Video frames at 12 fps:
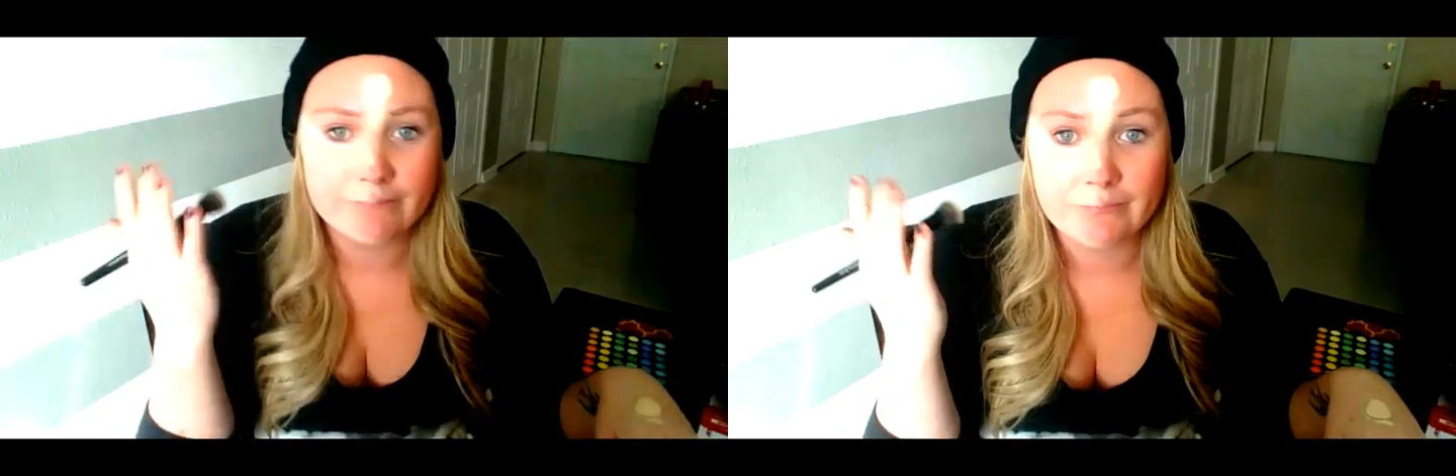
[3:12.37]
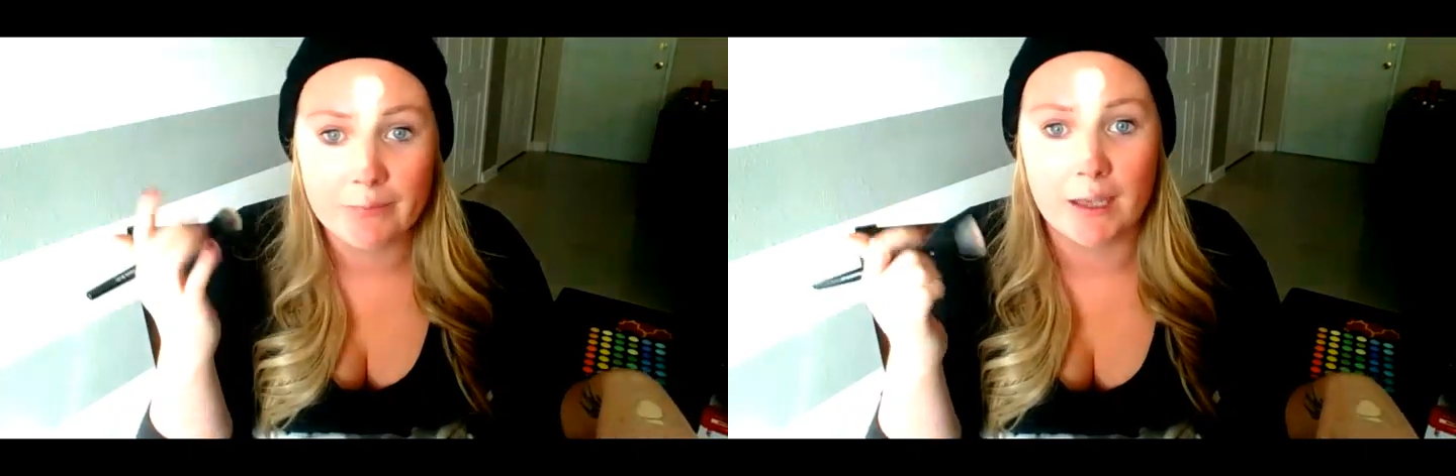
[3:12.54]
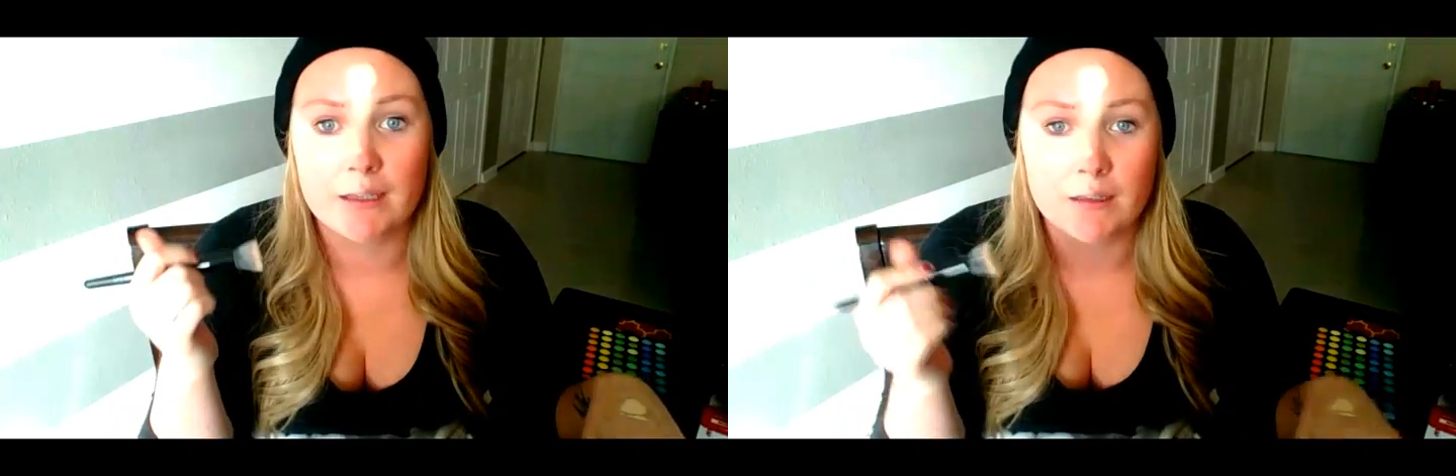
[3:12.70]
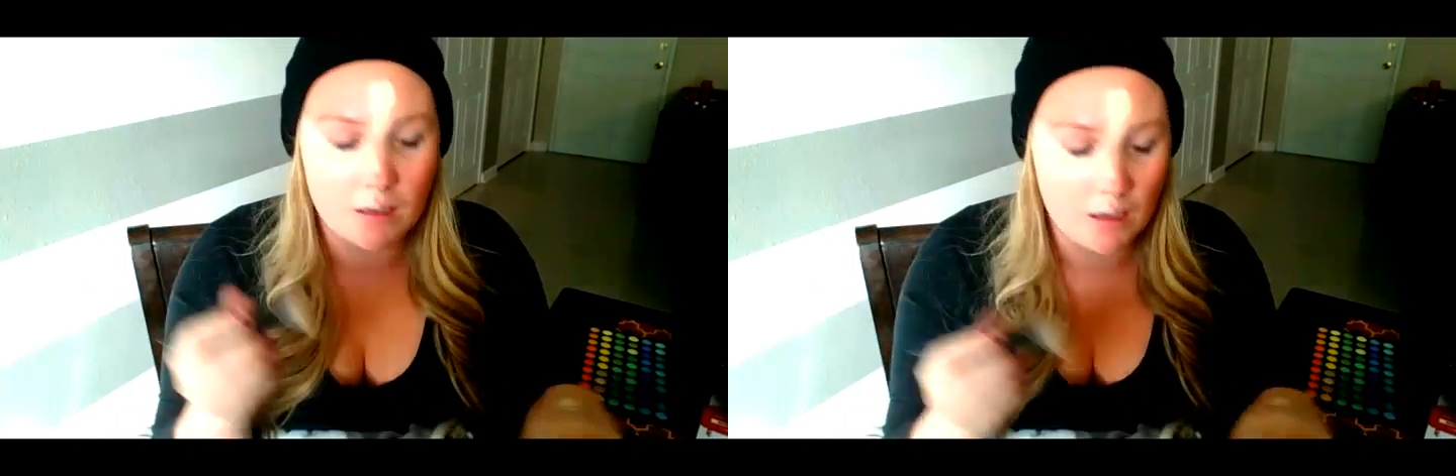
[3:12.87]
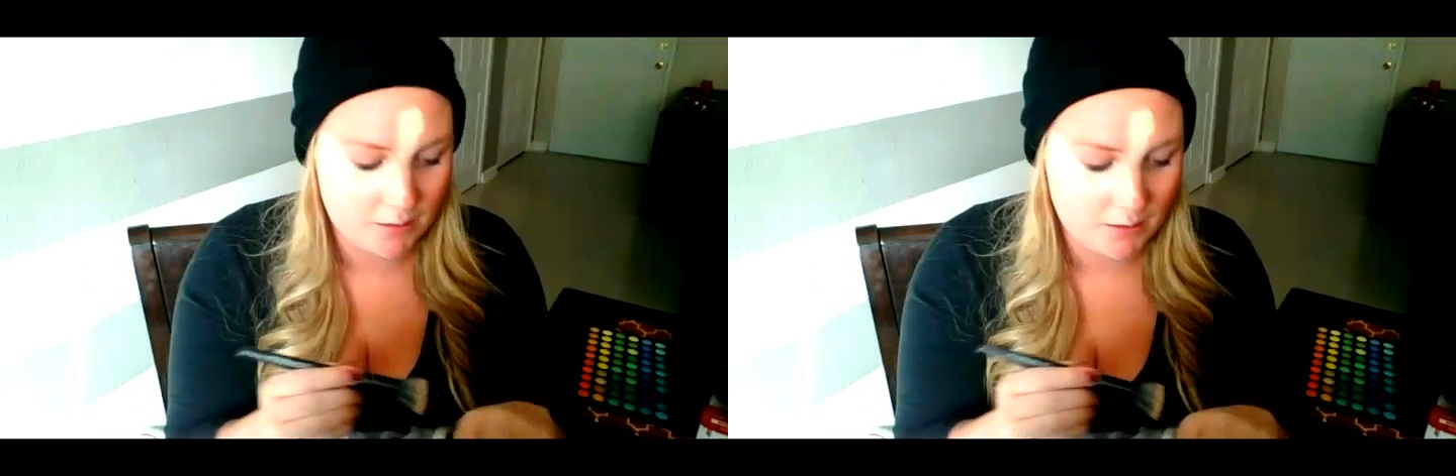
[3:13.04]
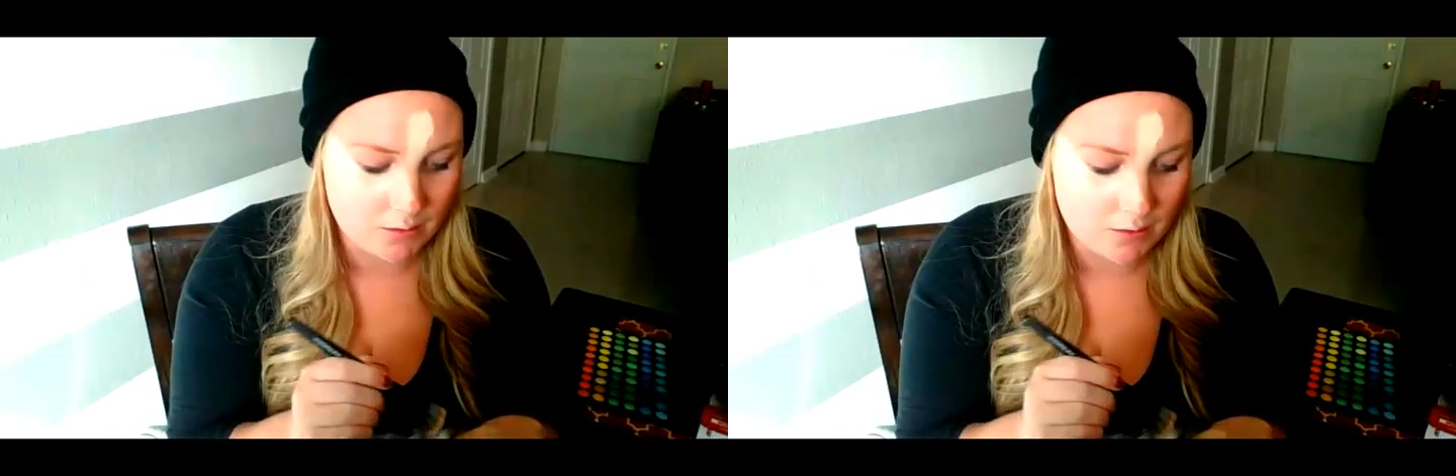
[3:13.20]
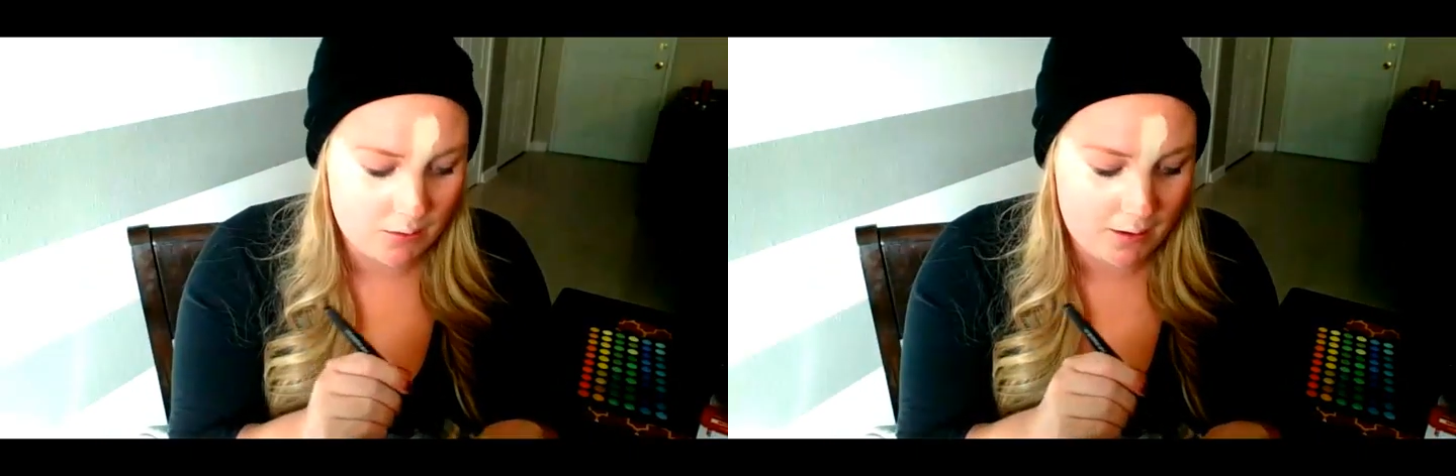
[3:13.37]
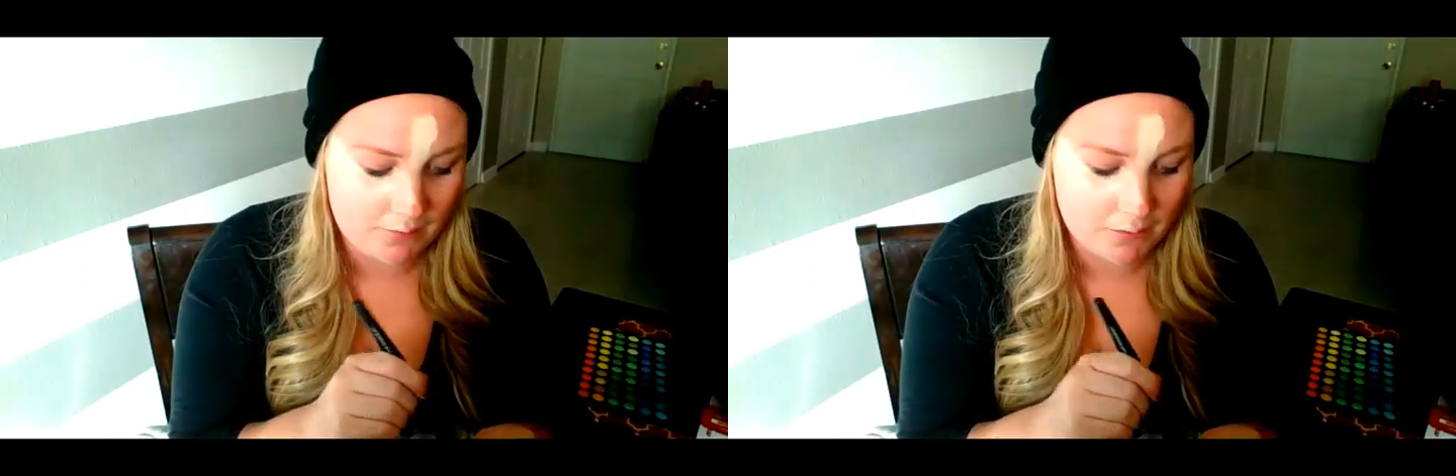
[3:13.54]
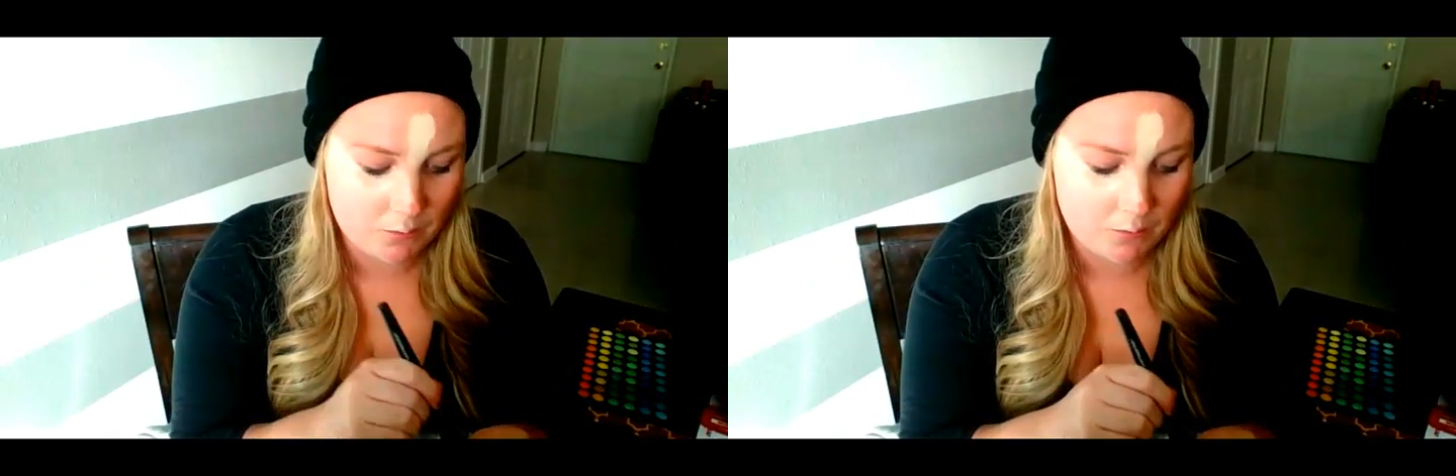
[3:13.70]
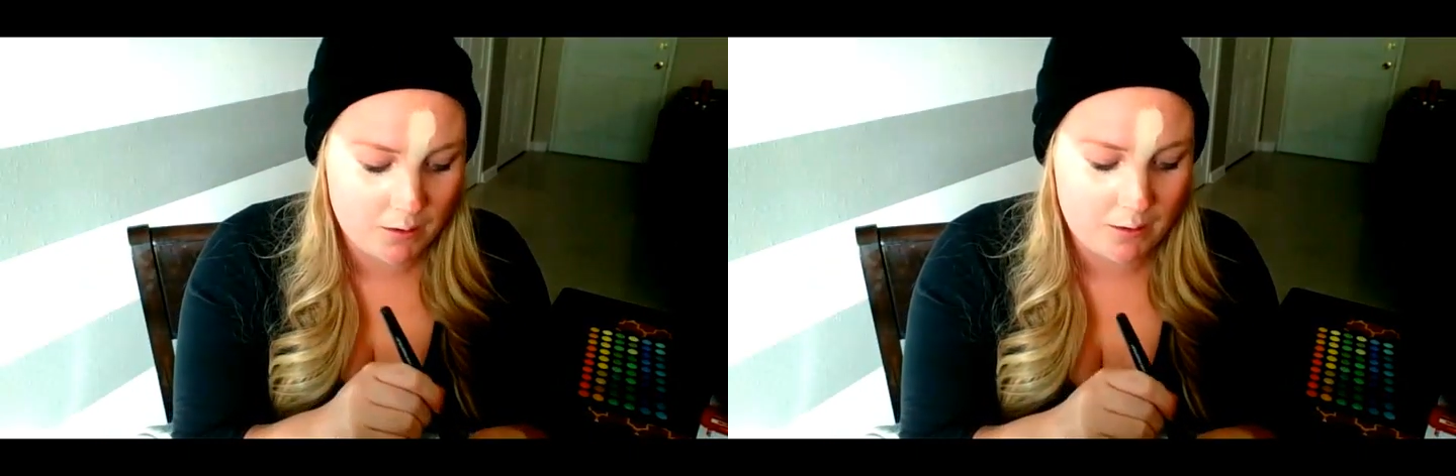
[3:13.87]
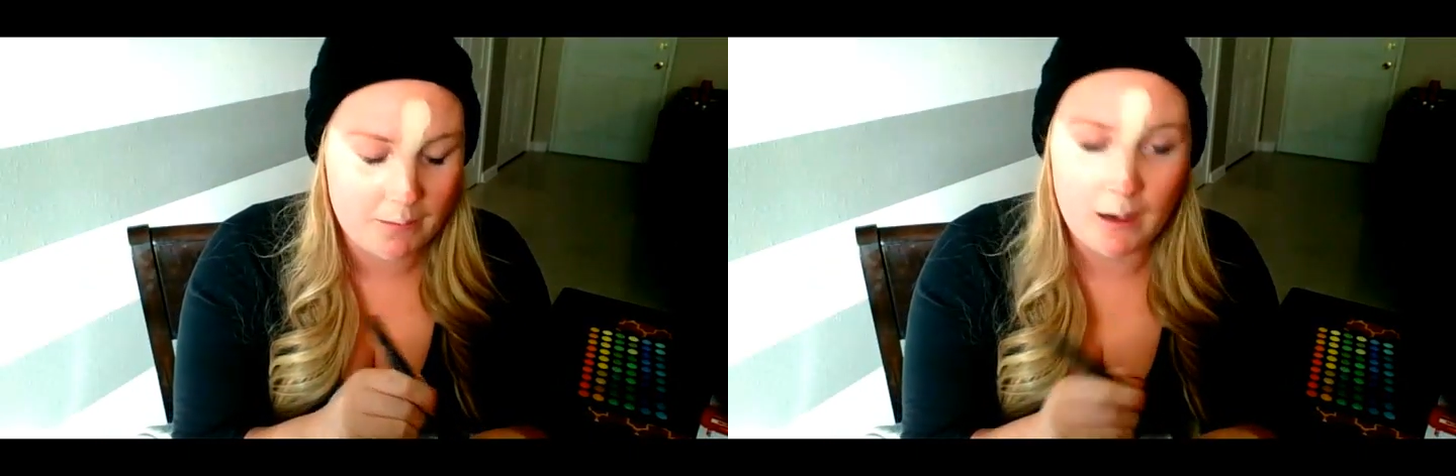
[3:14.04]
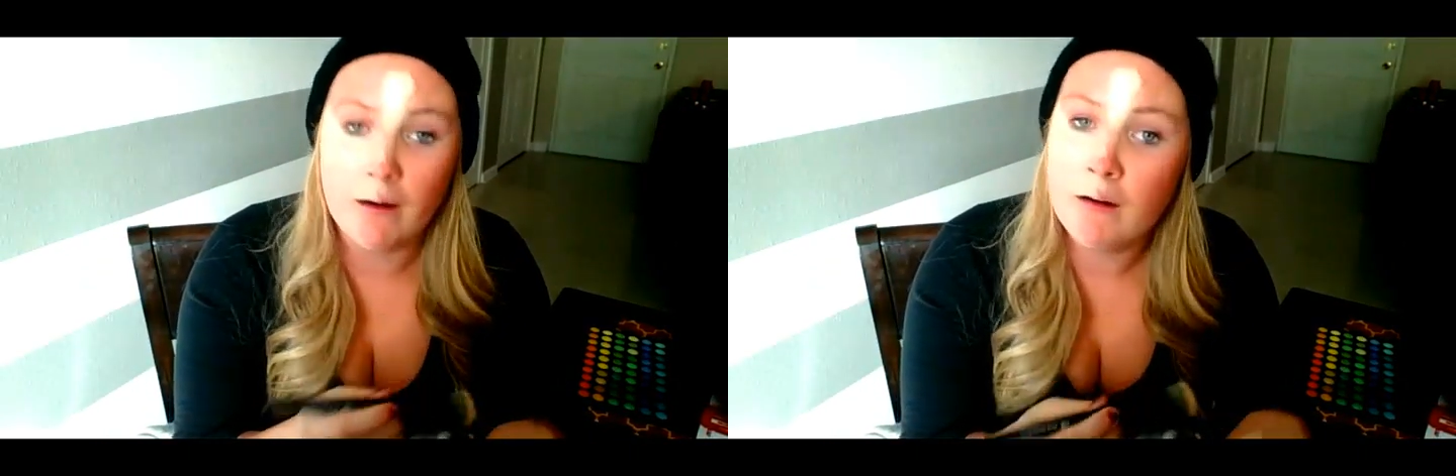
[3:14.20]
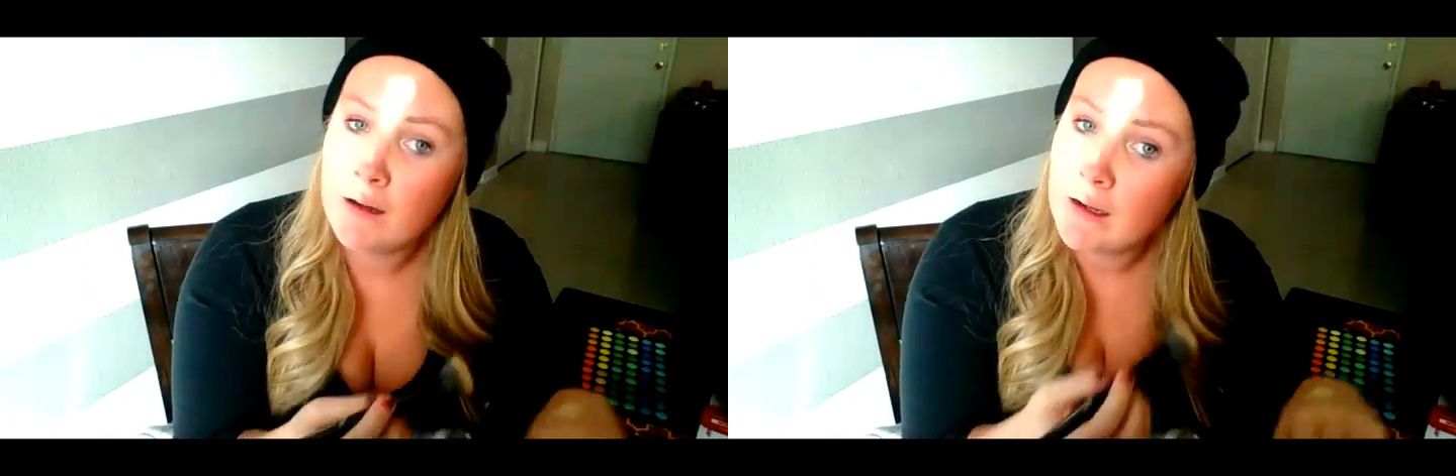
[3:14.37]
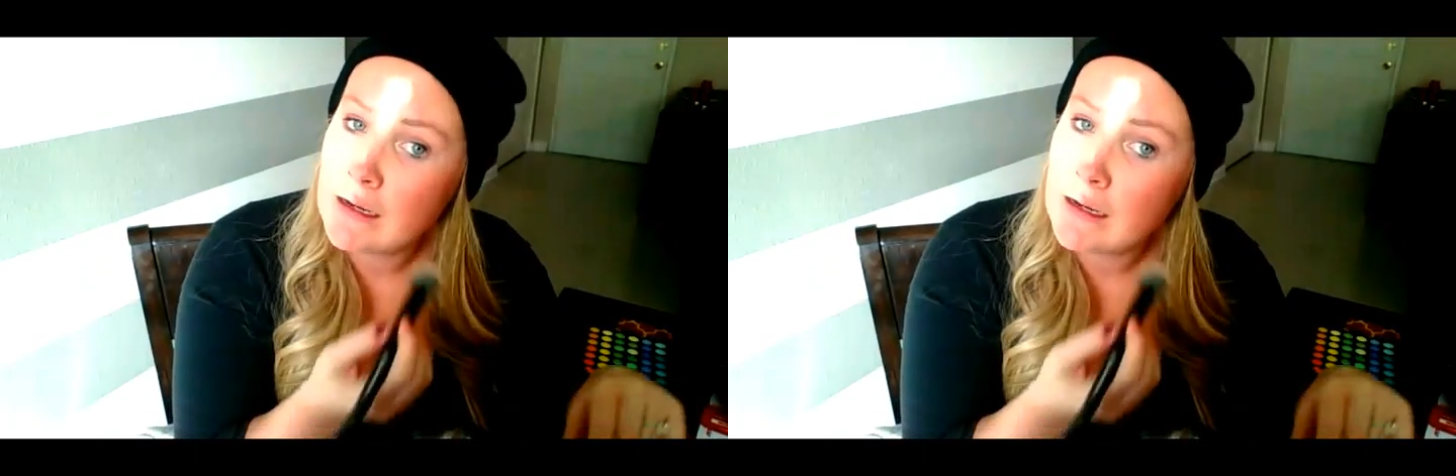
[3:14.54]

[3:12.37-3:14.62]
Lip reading: that's a lot that you don't have to worry about.